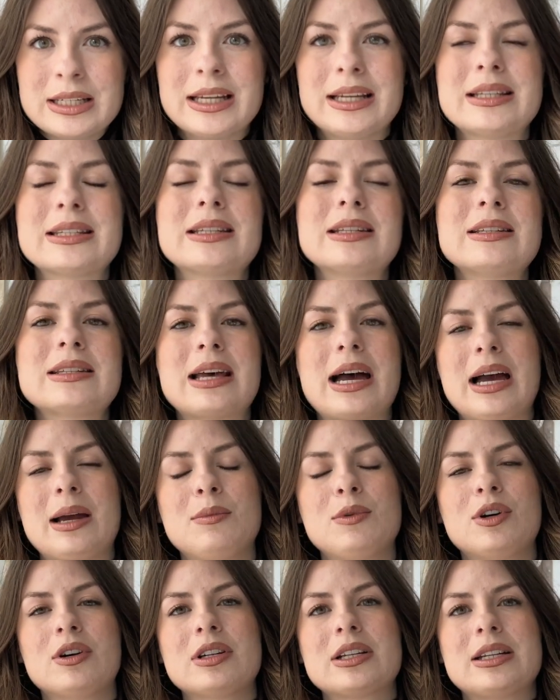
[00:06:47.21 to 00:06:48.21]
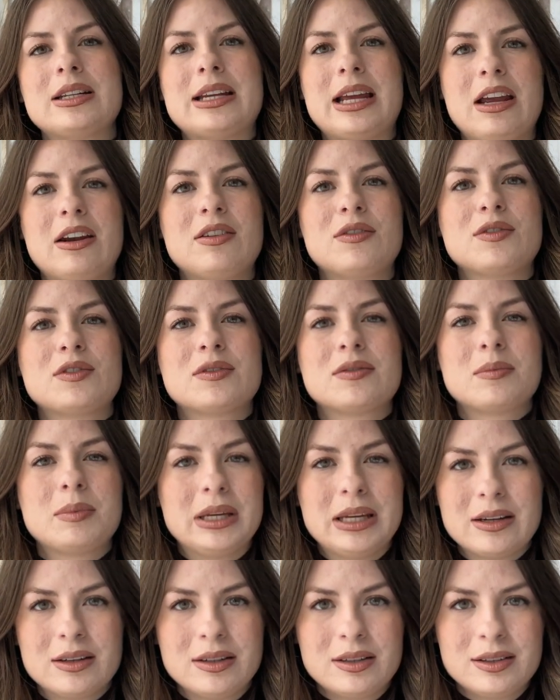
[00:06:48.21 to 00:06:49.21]
And since I'm not a native
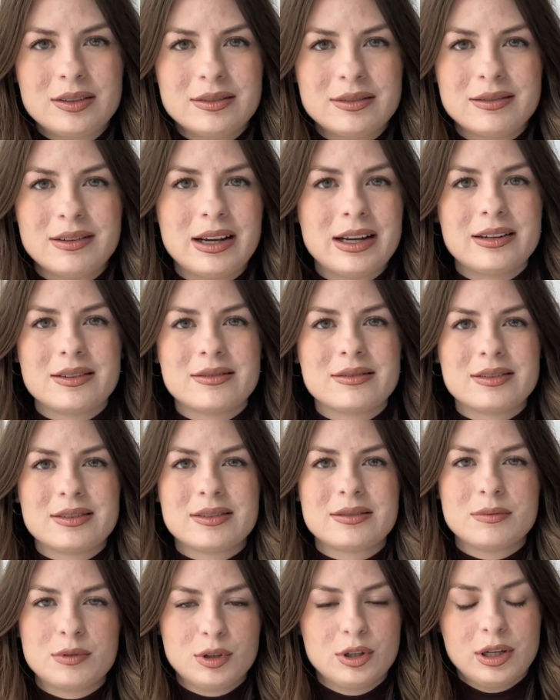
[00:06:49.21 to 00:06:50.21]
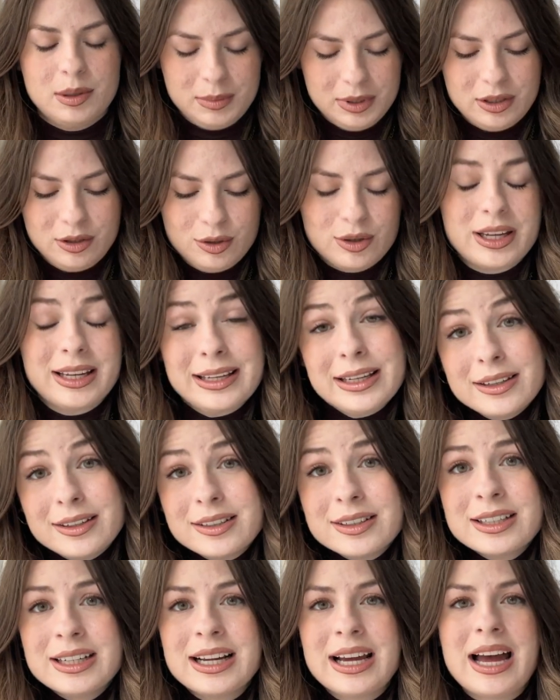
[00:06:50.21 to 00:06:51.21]
speaker, and I mean, you can
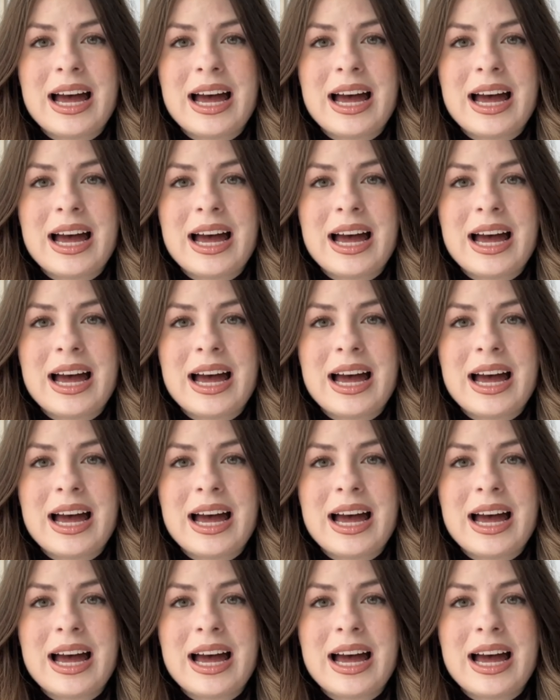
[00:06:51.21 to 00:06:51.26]
hear,